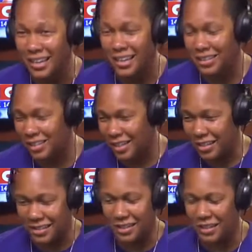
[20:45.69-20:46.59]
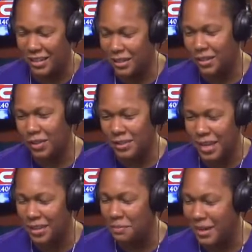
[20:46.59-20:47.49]
ingest on a
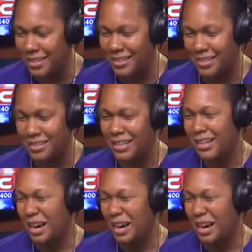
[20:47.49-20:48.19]
daily basis,